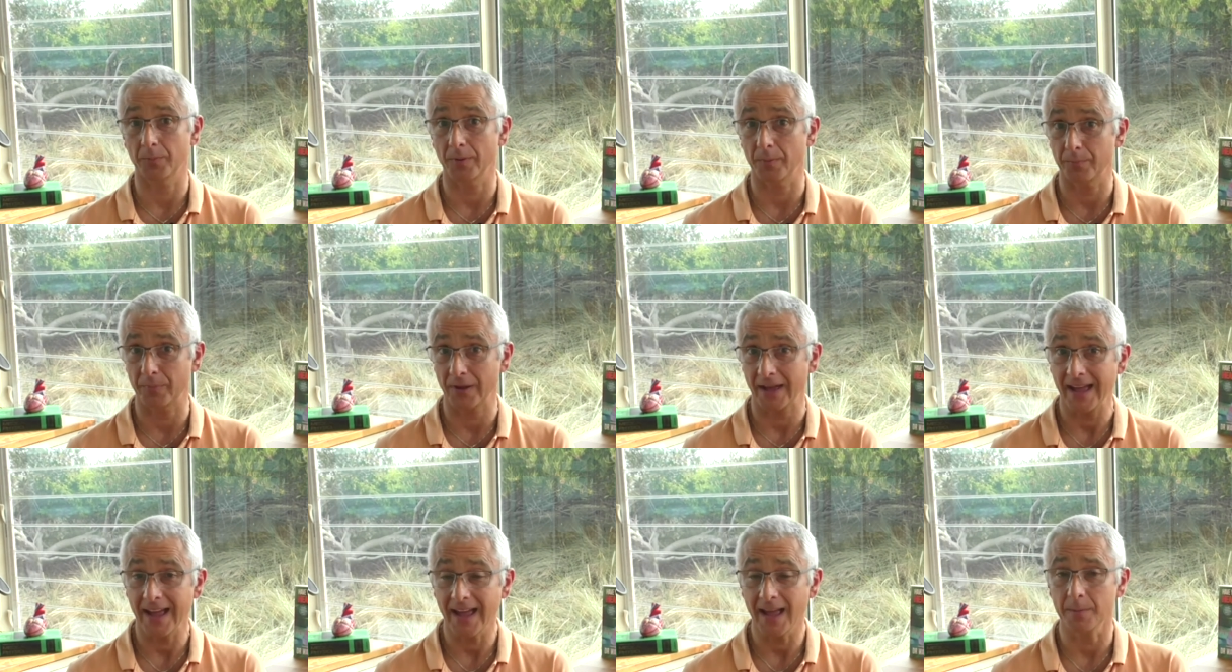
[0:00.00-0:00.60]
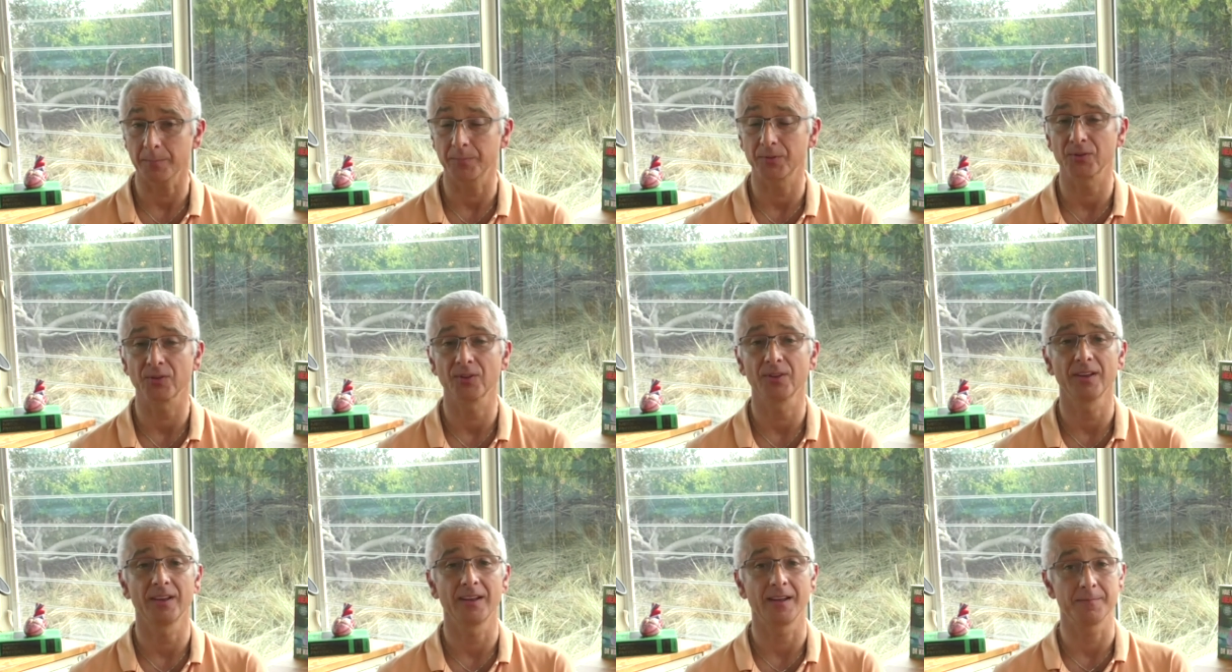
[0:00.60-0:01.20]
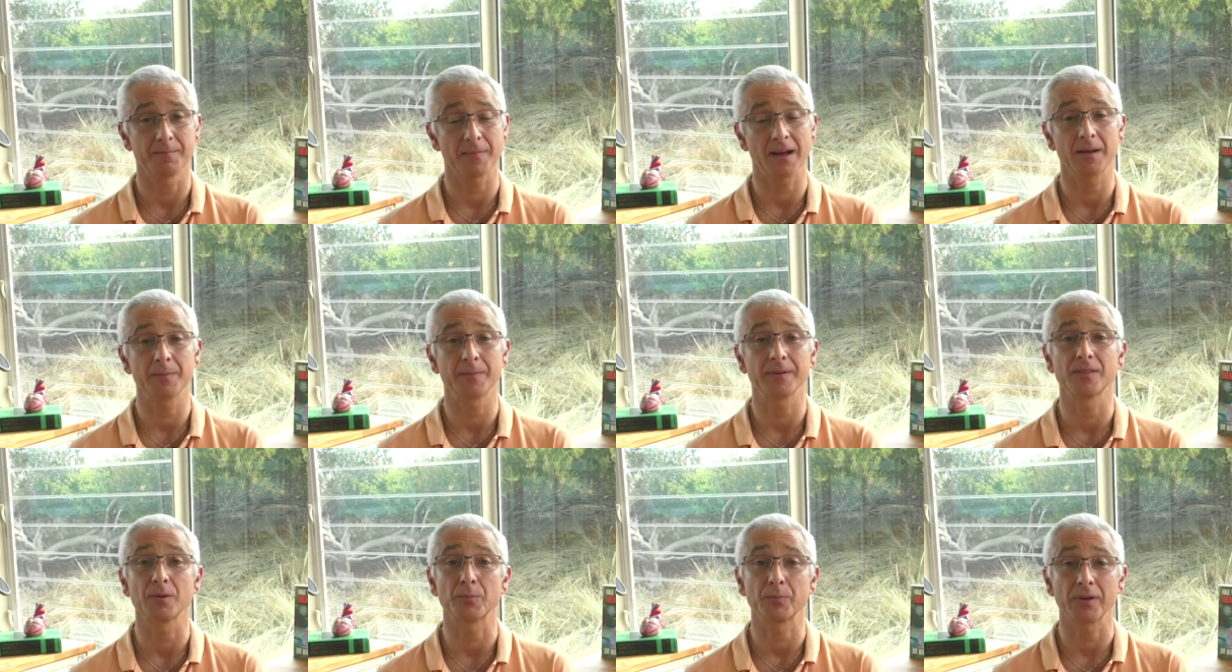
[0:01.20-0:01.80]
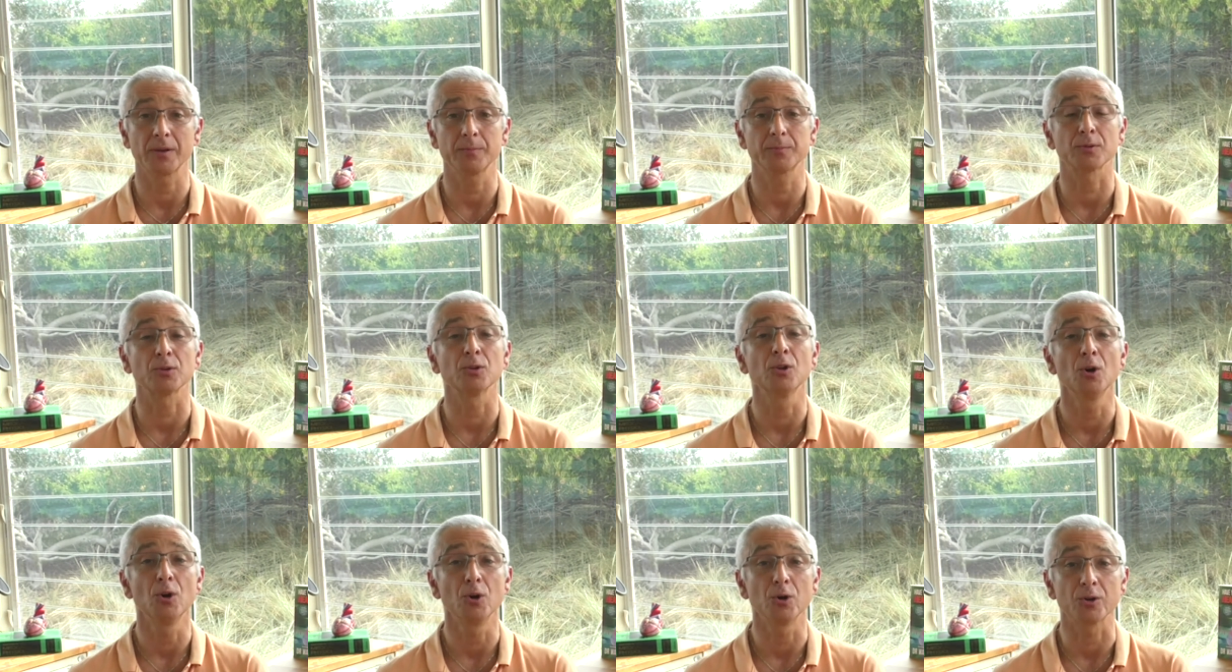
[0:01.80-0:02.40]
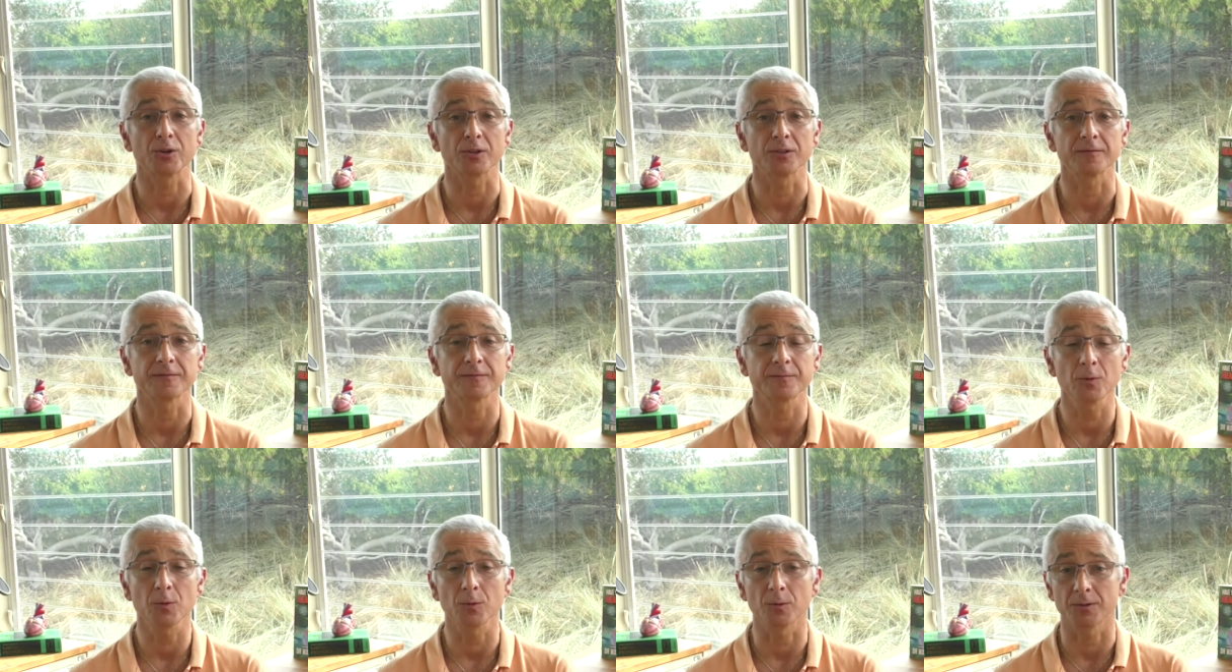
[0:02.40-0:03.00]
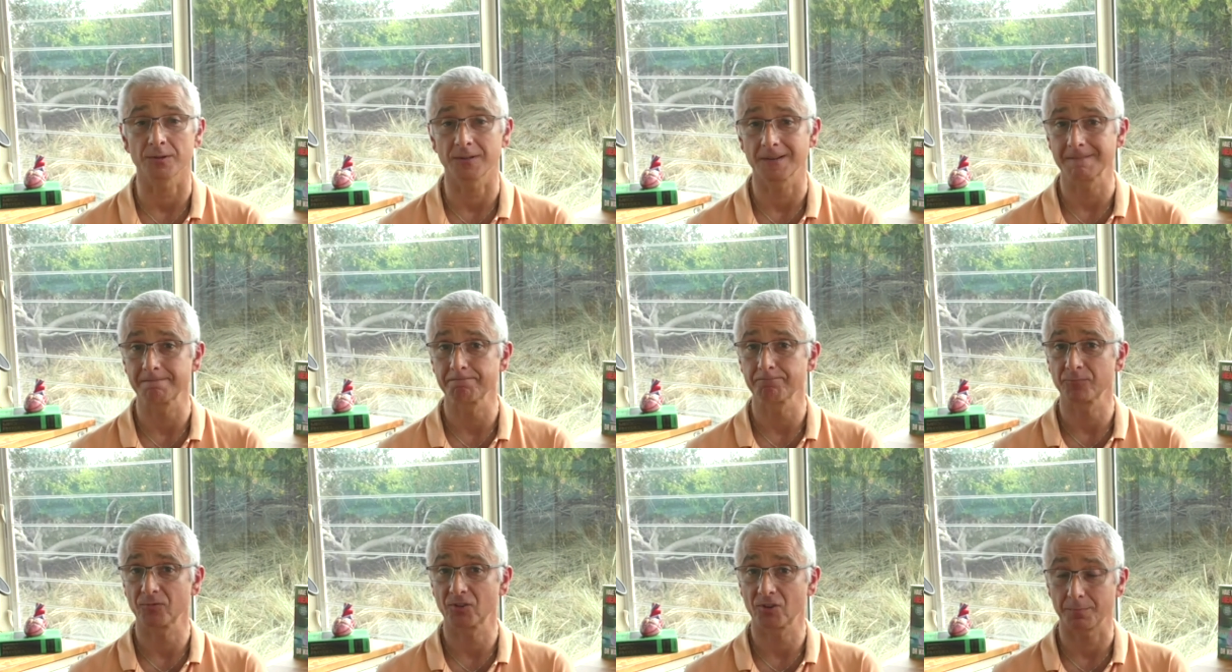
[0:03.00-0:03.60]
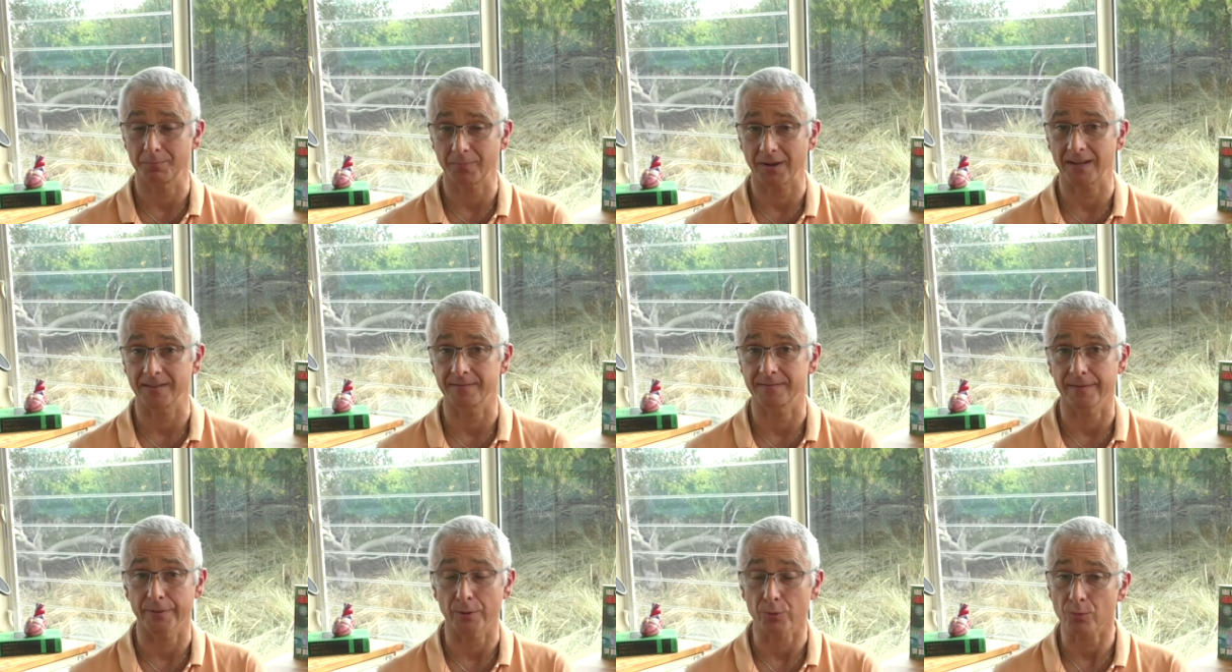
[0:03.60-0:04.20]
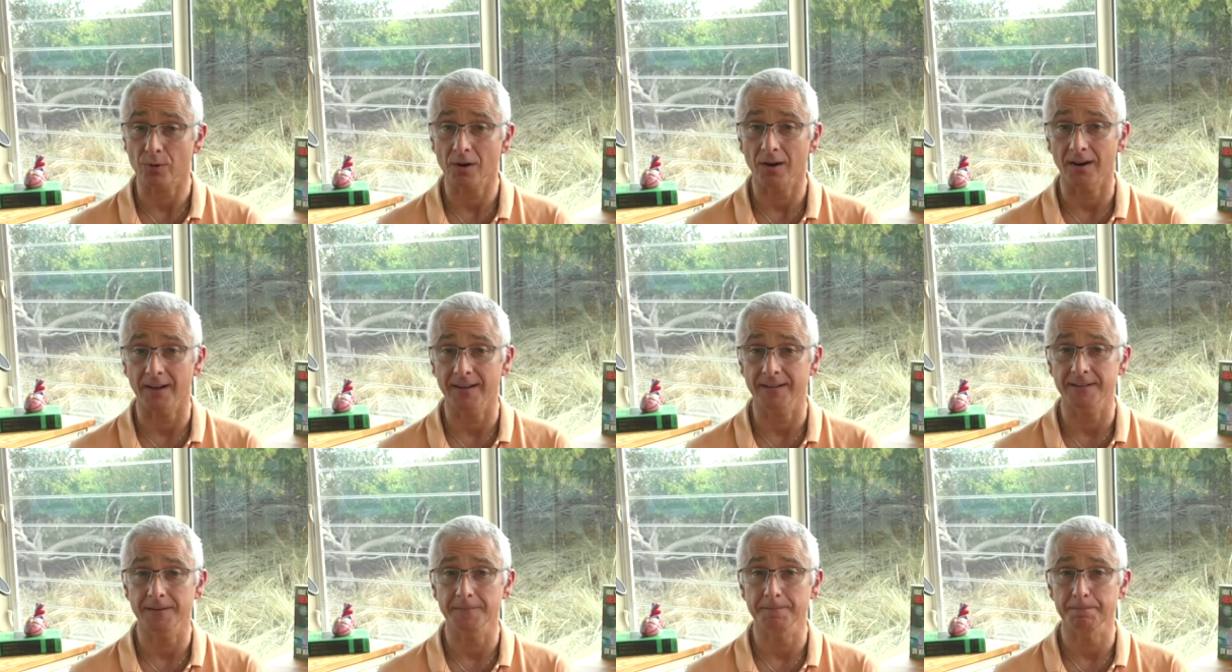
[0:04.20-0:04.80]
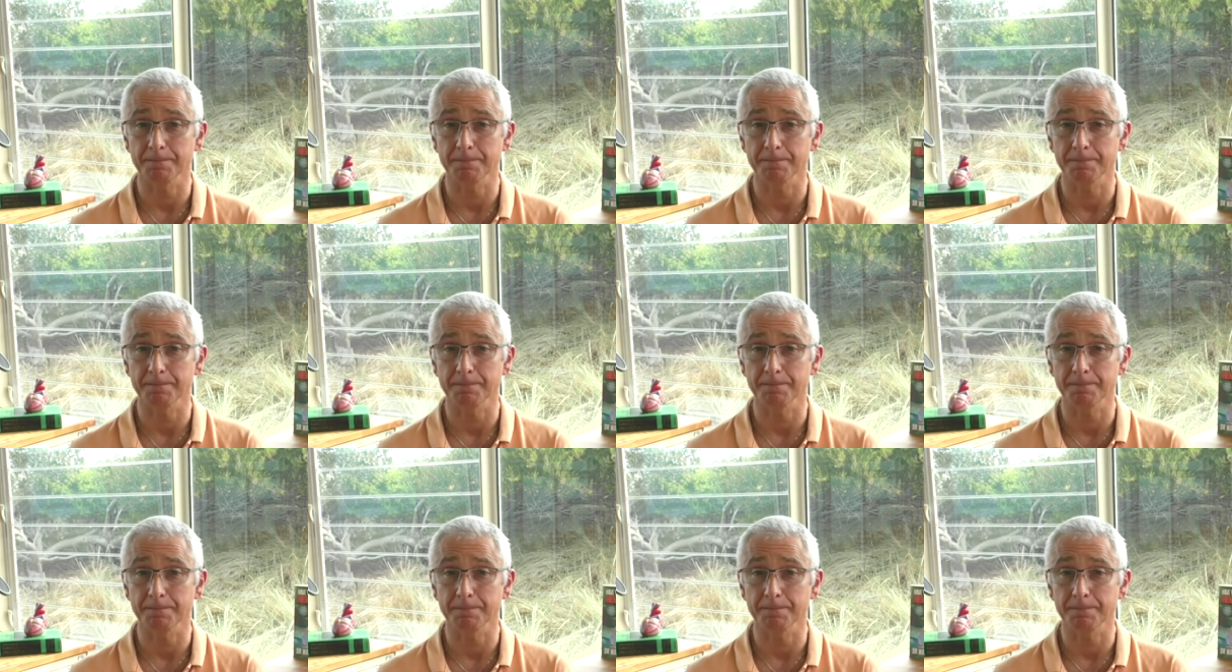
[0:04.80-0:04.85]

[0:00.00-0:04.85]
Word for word: but perhaps it may be the people who can afford to pay for the ride.